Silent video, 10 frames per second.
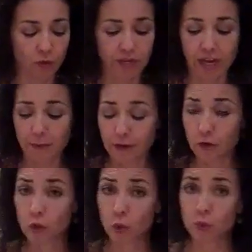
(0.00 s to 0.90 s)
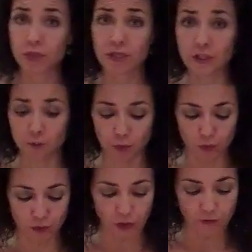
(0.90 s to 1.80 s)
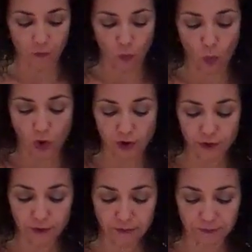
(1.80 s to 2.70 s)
about 2 teaspoons of water.